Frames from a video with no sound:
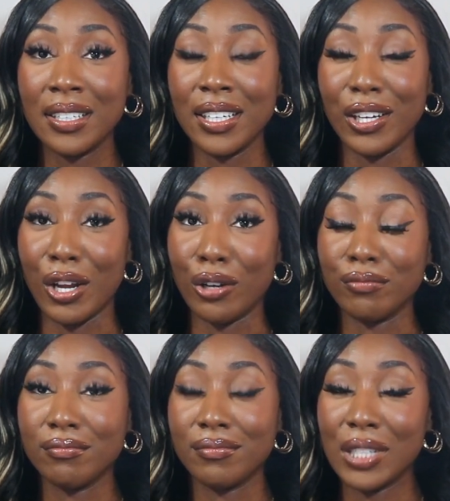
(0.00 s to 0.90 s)
you
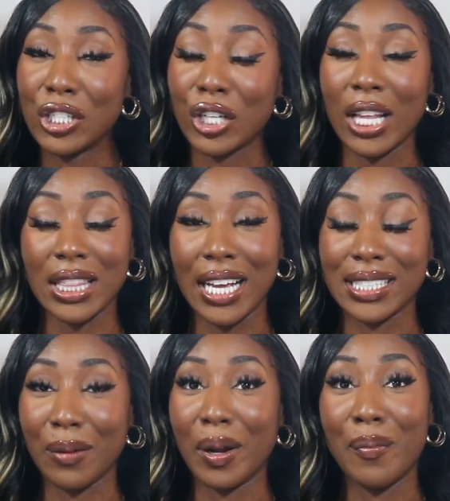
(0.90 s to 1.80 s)
know, certain things
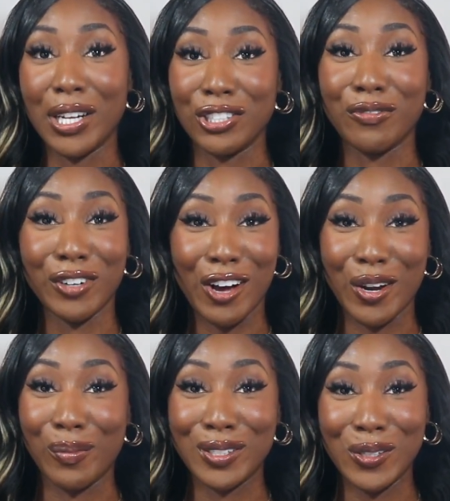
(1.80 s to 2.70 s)
I'm going to mention for con
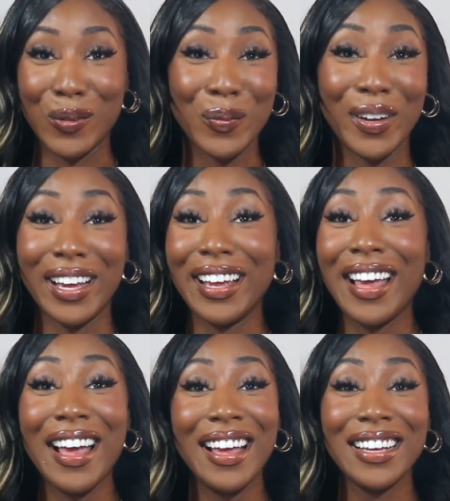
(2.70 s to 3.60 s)
number two. But
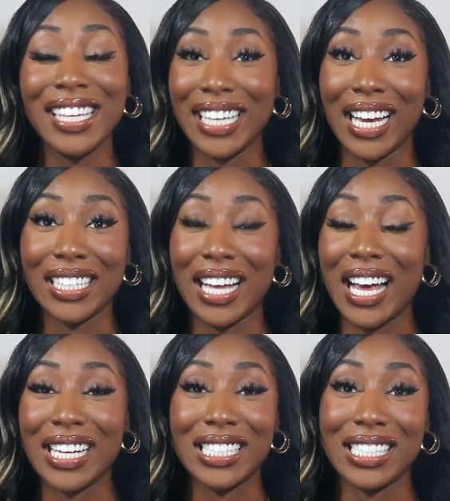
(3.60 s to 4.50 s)
yeah,
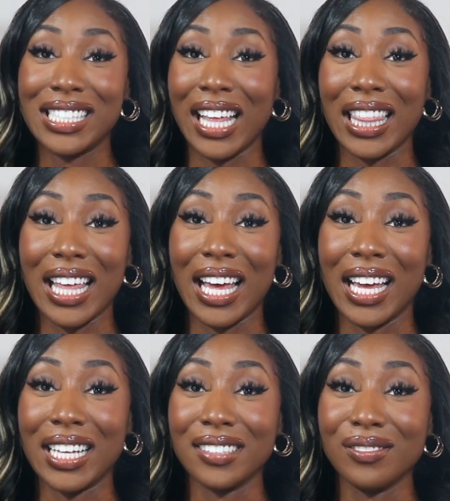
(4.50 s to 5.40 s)
I just think
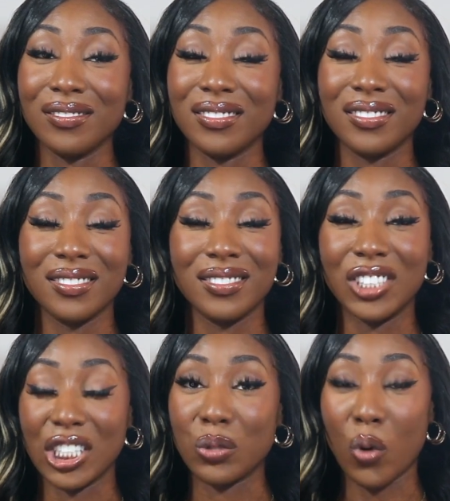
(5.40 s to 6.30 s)
that
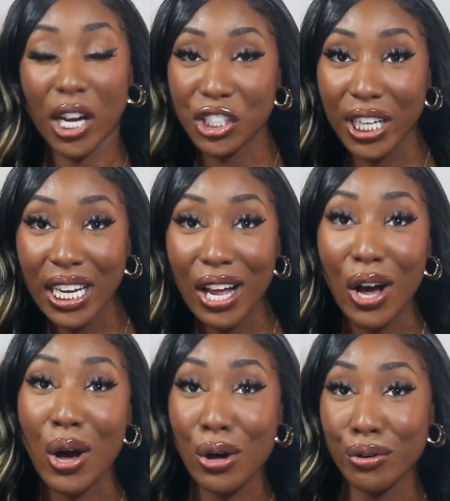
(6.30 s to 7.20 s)
just washing it at
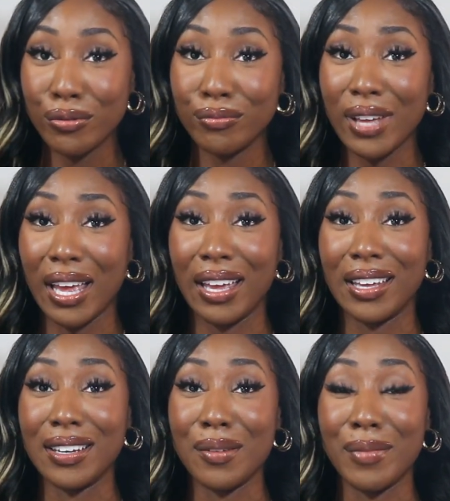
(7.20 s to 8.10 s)
home
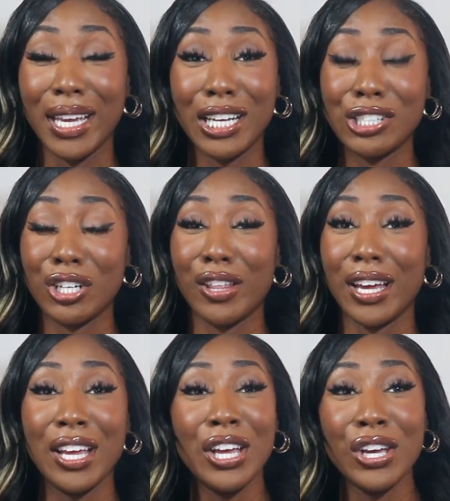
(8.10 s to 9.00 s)
and making sure
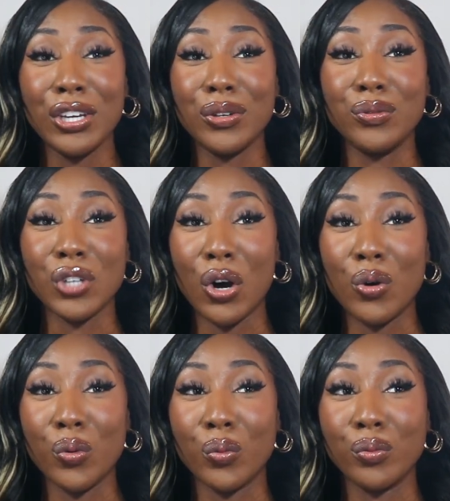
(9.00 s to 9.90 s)
that you
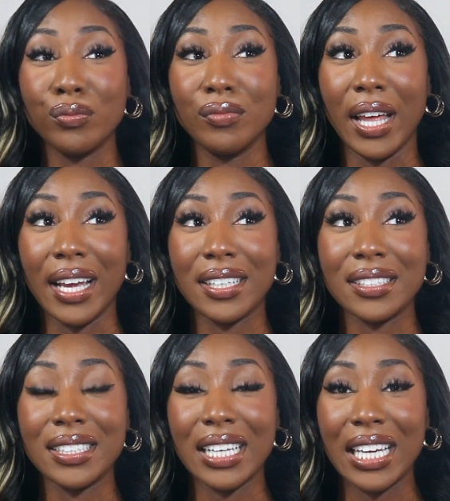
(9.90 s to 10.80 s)
don't like
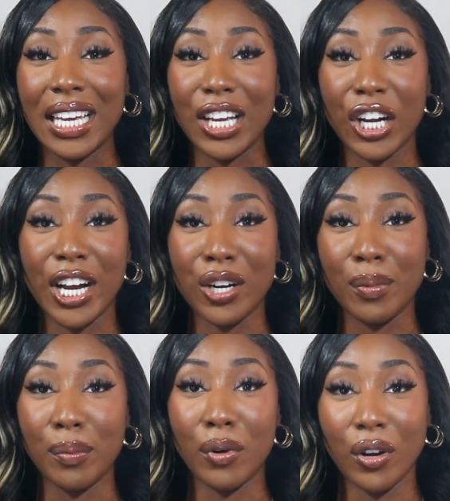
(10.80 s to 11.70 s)
get your hair to
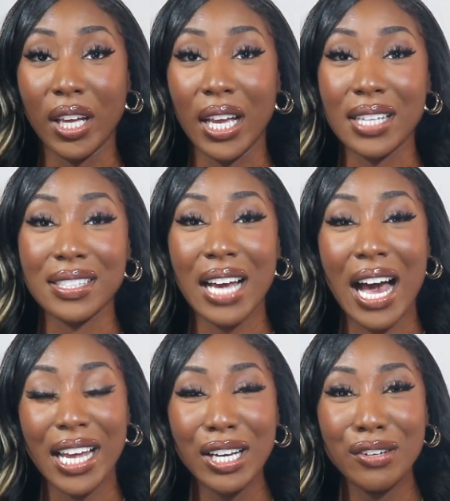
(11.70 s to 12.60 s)
be bulky is
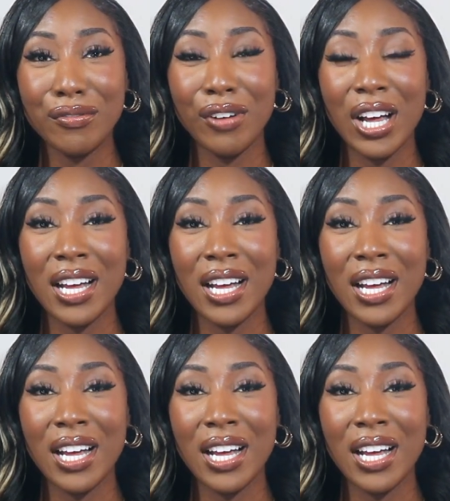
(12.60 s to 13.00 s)
kind of